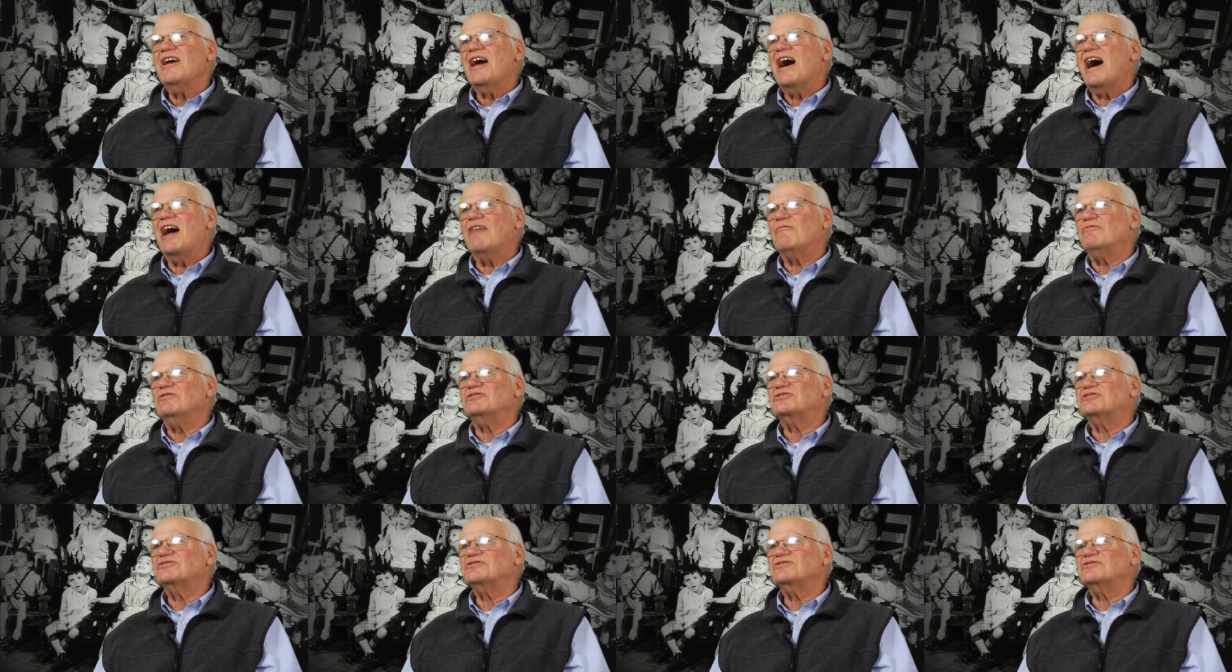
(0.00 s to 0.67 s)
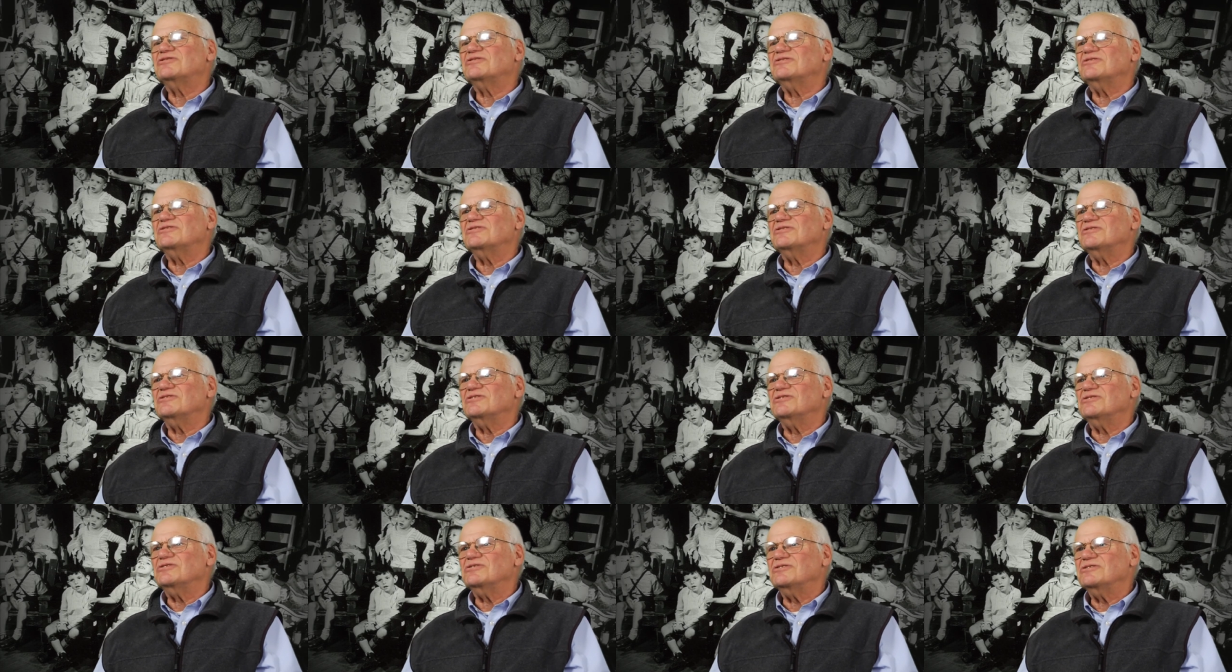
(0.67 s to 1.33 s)
I, I was
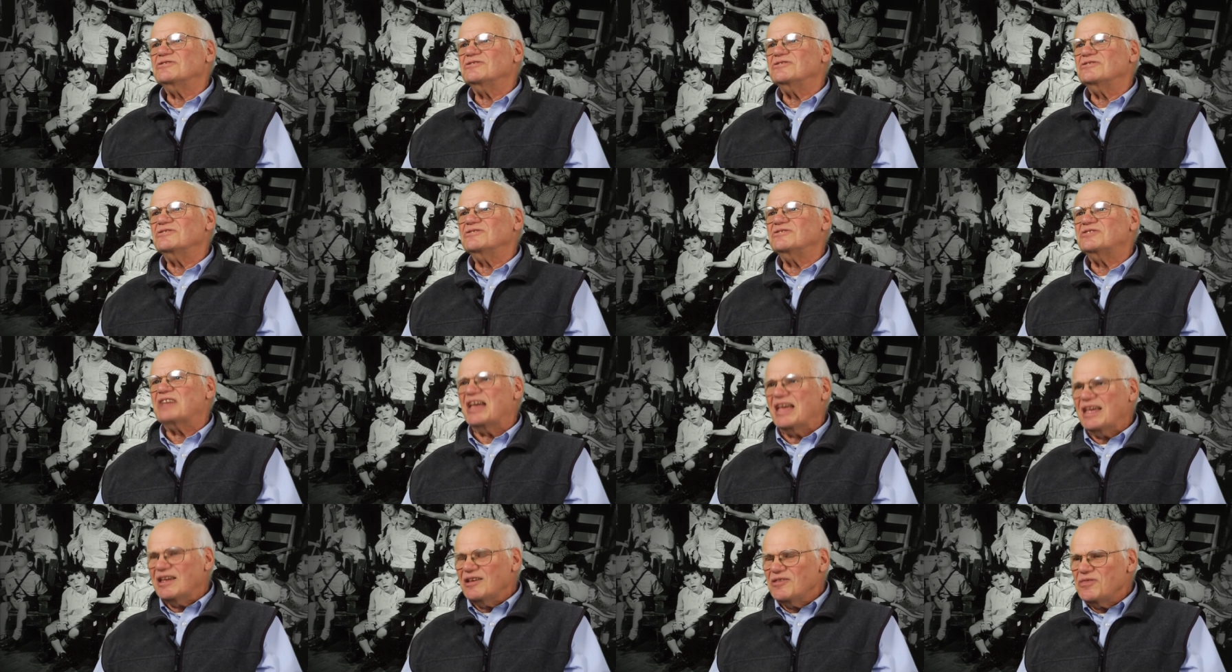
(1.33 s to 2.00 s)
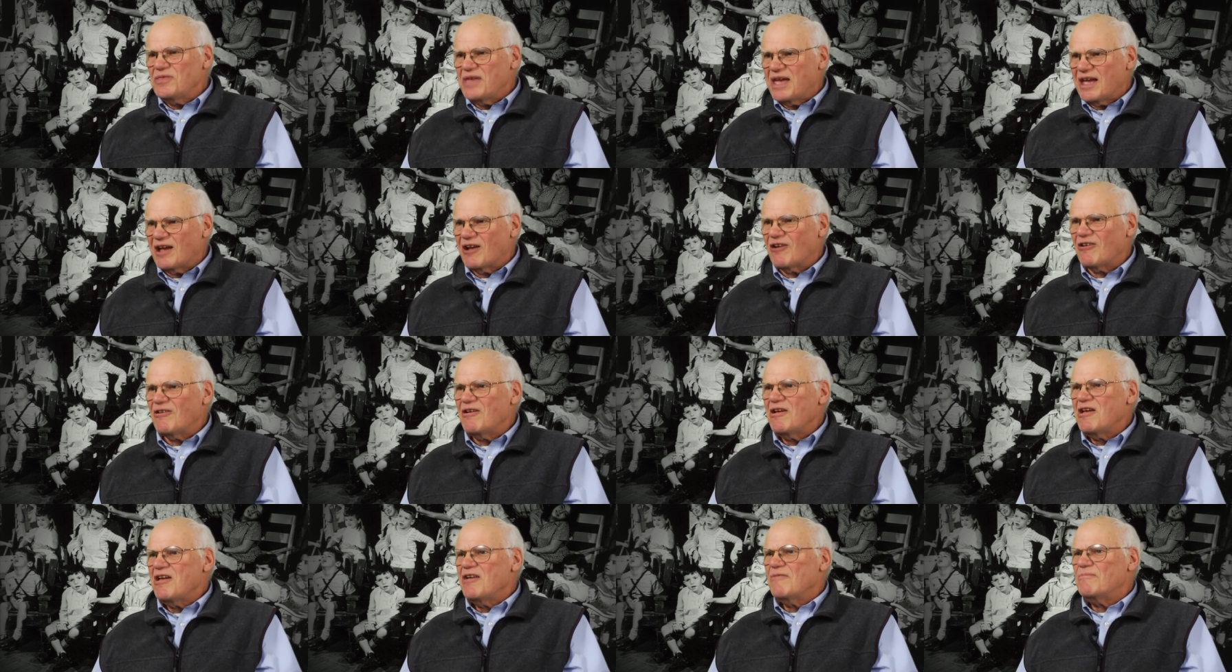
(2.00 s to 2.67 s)
uh, taken
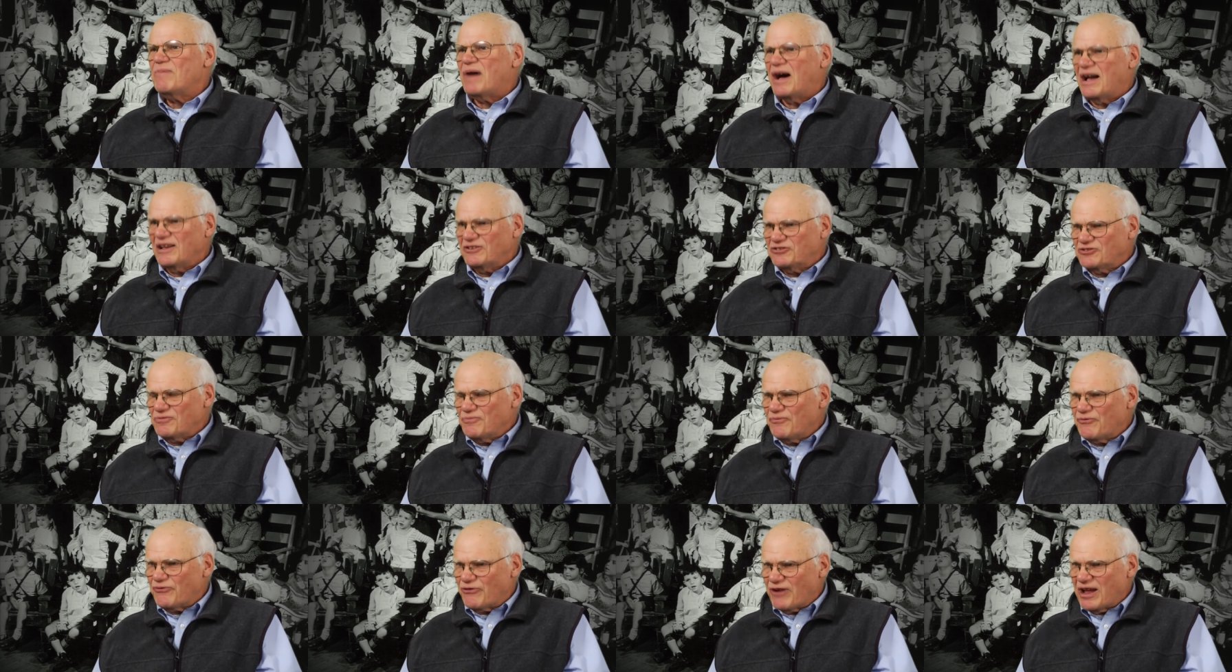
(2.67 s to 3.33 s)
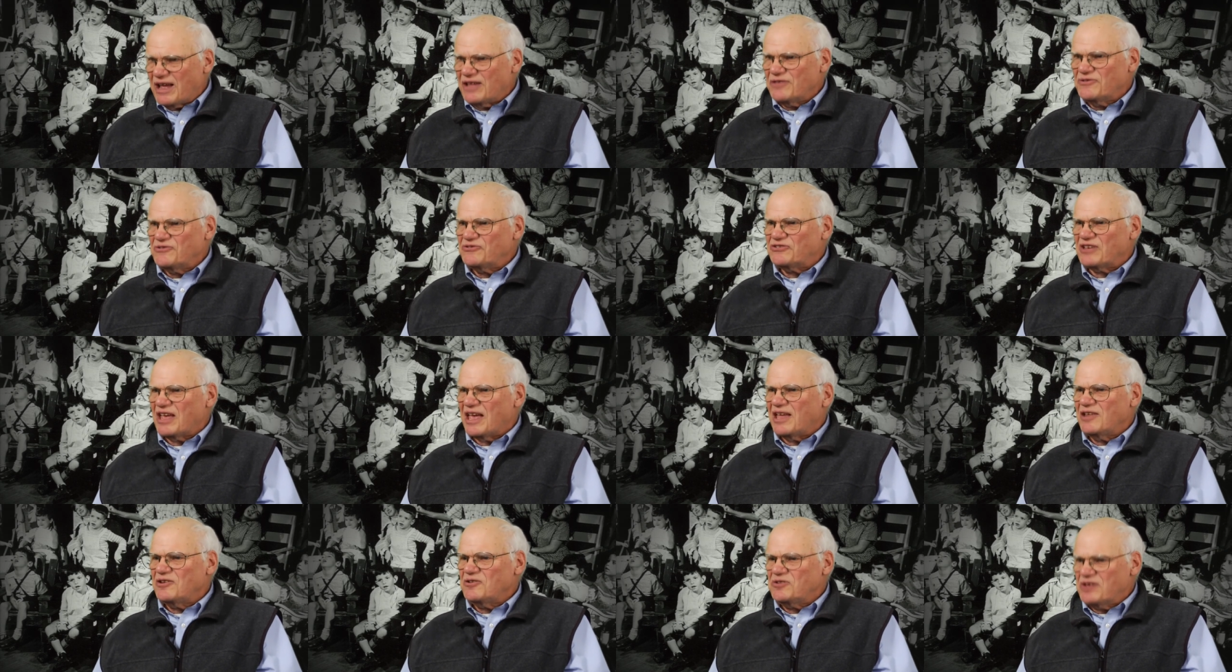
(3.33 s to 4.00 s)
there by some friends
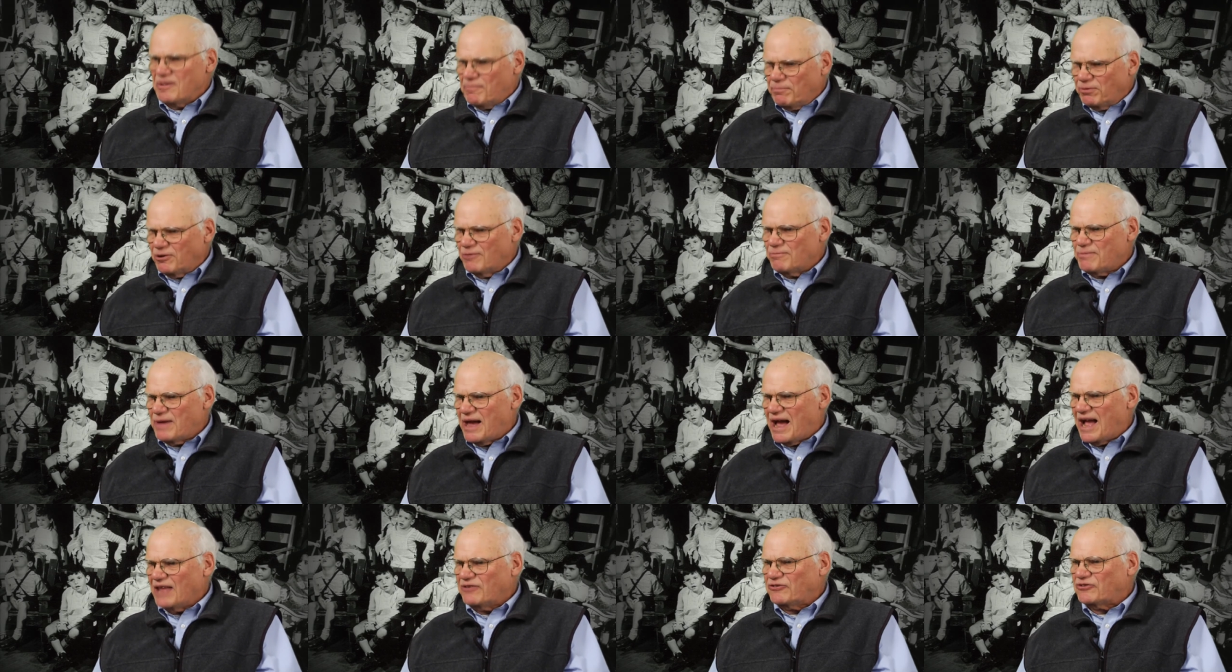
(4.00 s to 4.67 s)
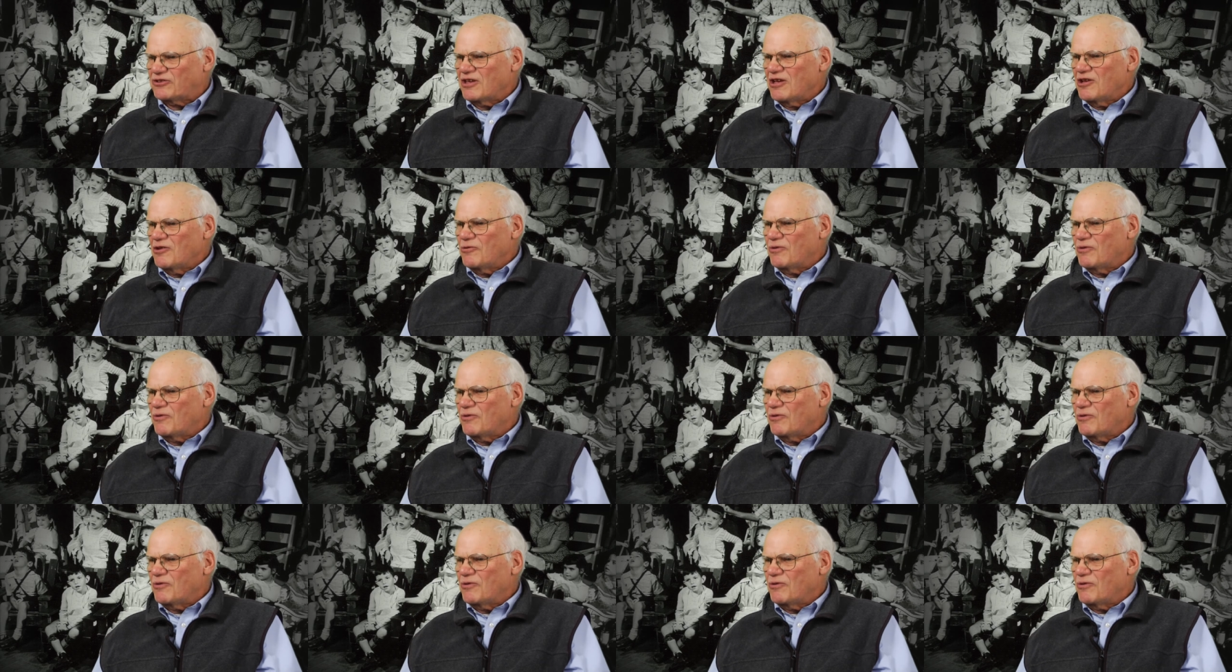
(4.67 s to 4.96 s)
and diplomats.